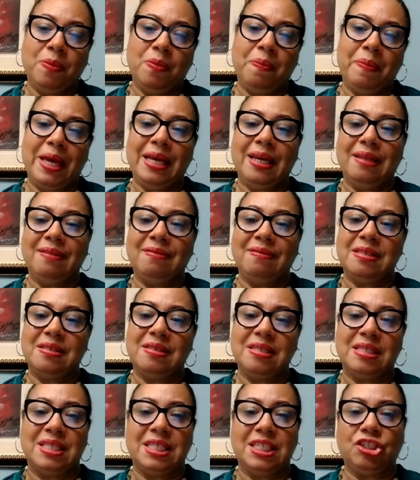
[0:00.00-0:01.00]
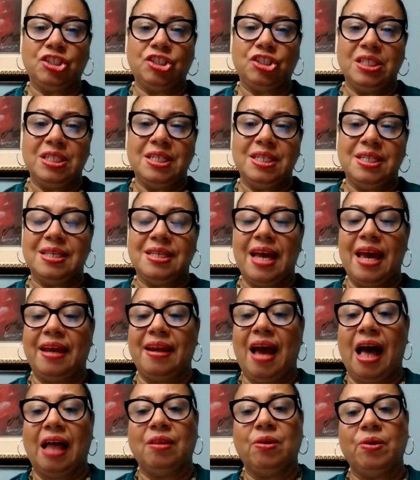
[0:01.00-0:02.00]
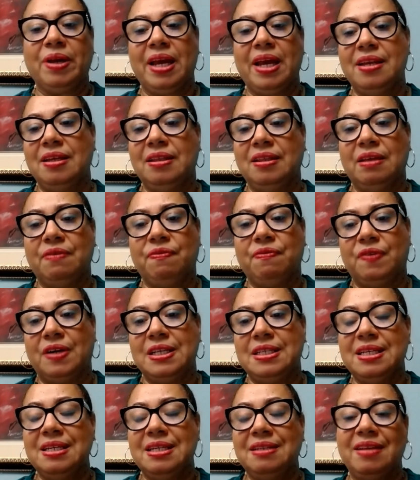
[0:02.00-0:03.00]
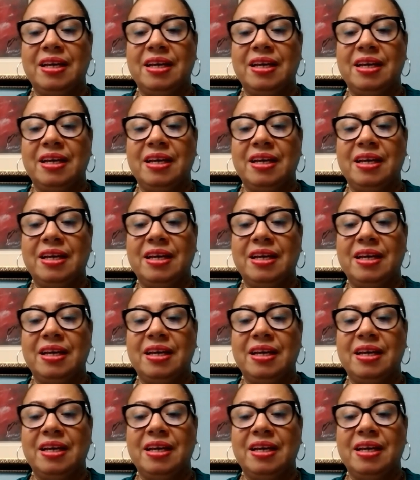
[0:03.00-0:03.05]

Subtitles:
making these decisions and allocating the funding,